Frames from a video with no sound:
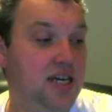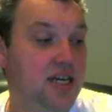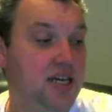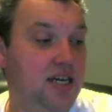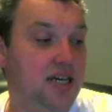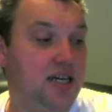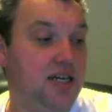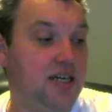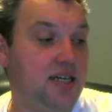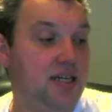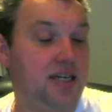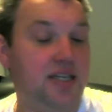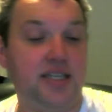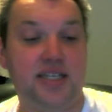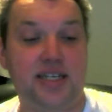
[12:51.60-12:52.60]

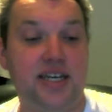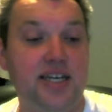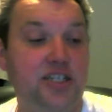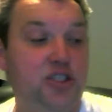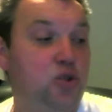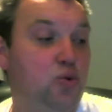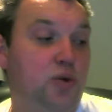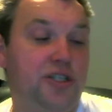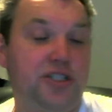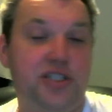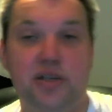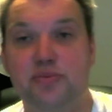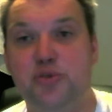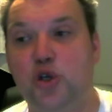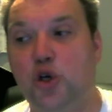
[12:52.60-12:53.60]
In the case you want
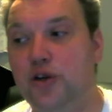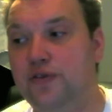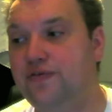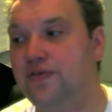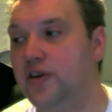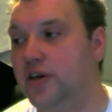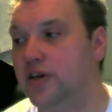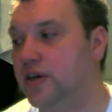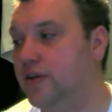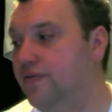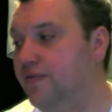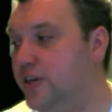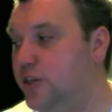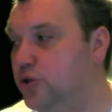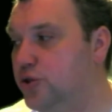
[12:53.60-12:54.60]
some sort of
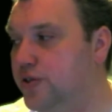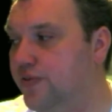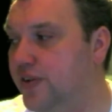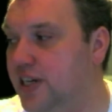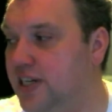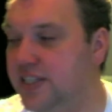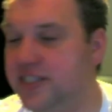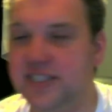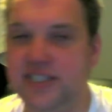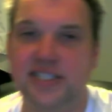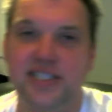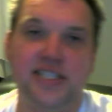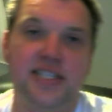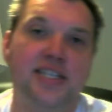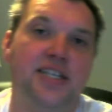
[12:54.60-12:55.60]
video
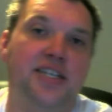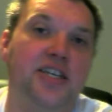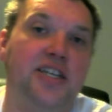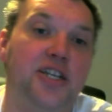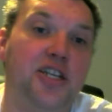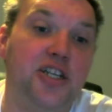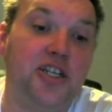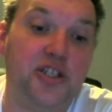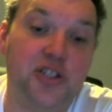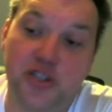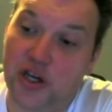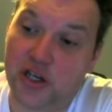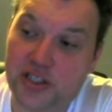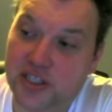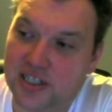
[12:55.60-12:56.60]
surveillance,
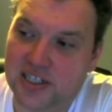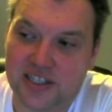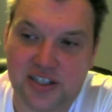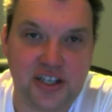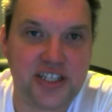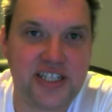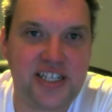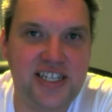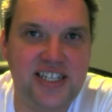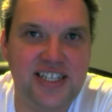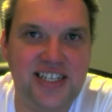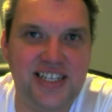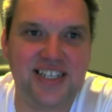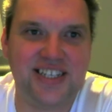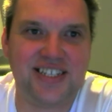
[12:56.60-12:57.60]
certainly not.
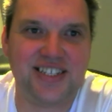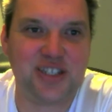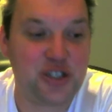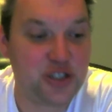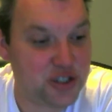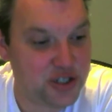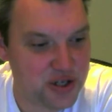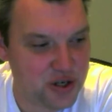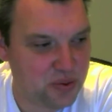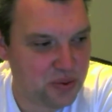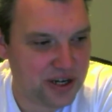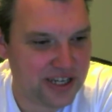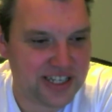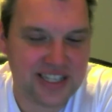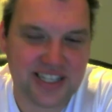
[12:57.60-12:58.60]
No
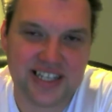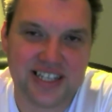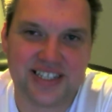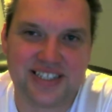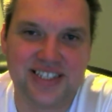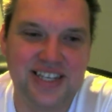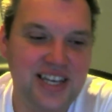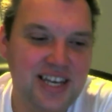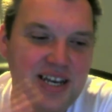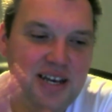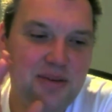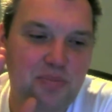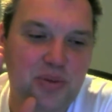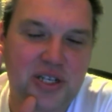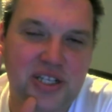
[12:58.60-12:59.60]
way in hell.
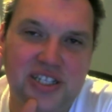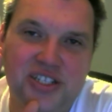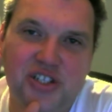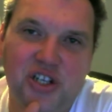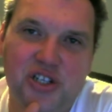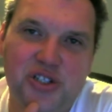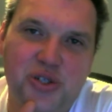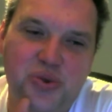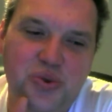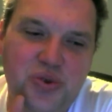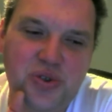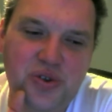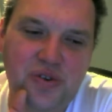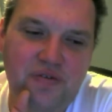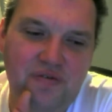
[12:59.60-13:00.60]
But it's also
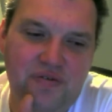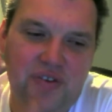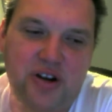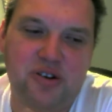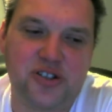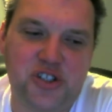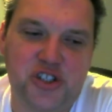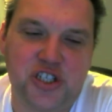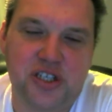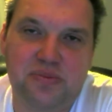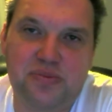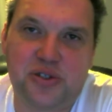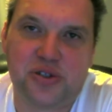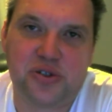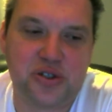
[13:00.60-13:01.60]
very cheap,
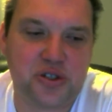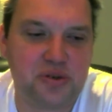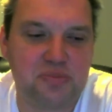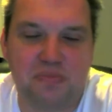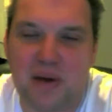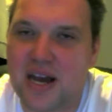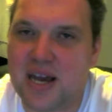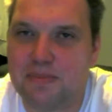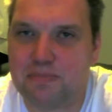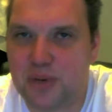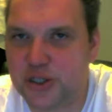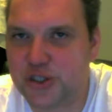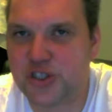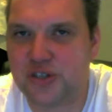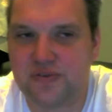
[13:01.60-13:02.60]
so you could buy a
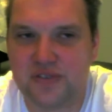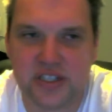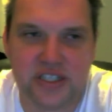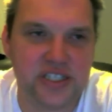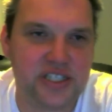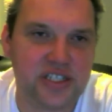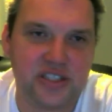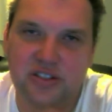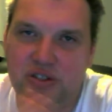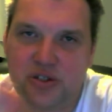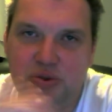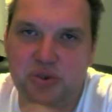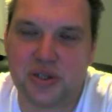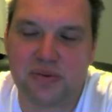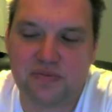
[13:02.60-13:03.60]
bunch of these and
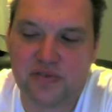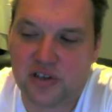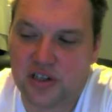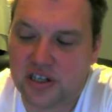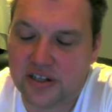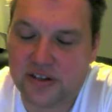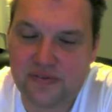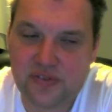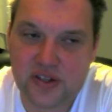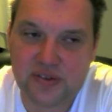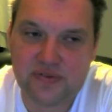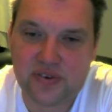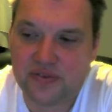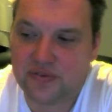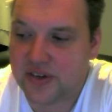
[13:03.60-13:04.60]
use them for a lot of
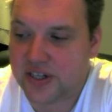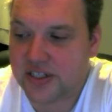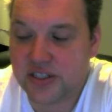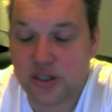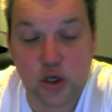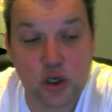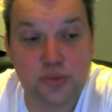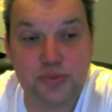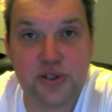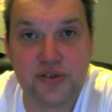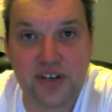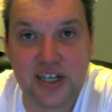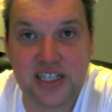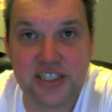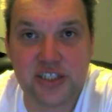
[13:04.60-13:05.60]
different things. Home
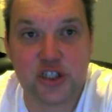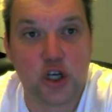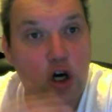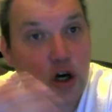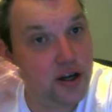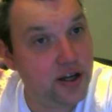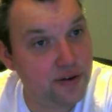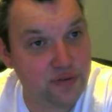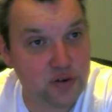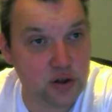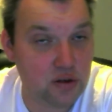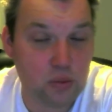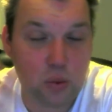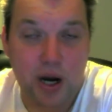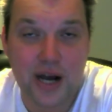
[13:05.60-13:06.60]
surveillance, if the
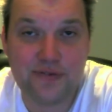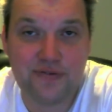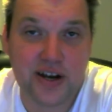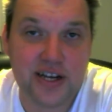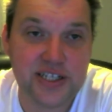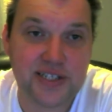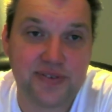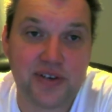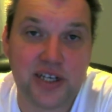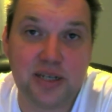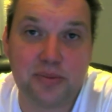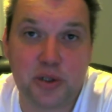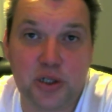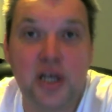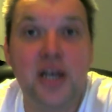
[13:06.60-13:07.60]
Wi-Fi is
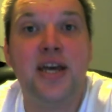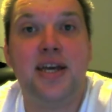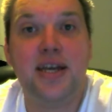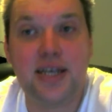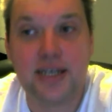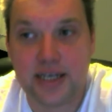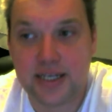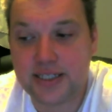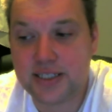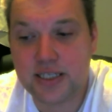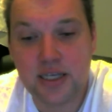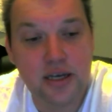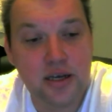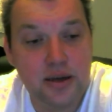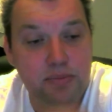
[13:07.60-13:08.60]
available, yes,
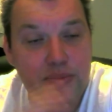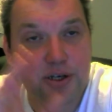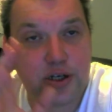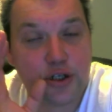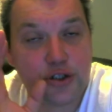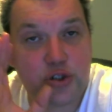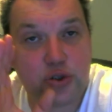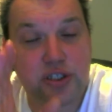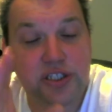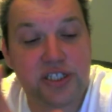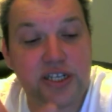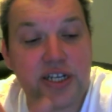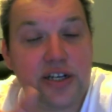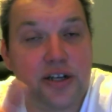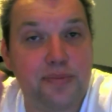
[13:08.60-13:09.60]
because you can
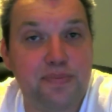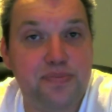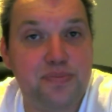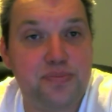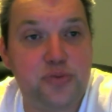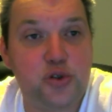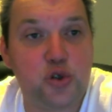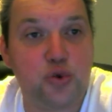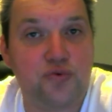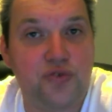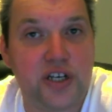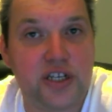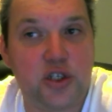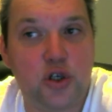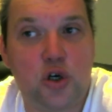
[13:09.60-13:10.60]
set up to
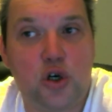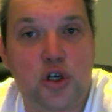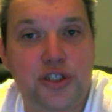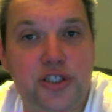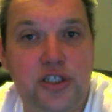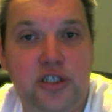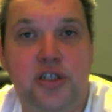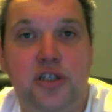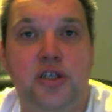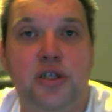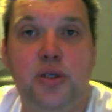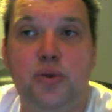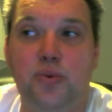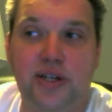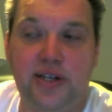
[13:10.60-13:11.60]
record
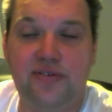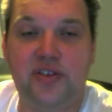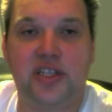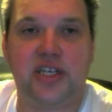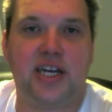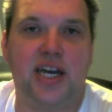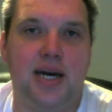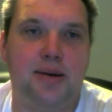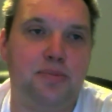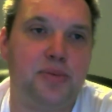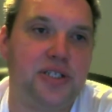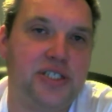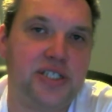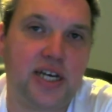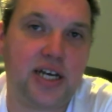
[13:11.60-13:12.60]
whatever the
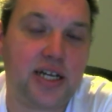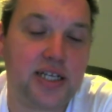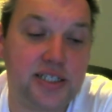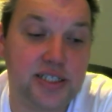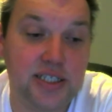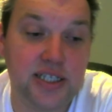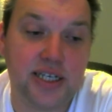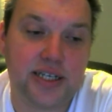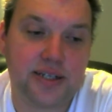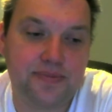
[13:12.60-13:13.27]
cameras are seeing.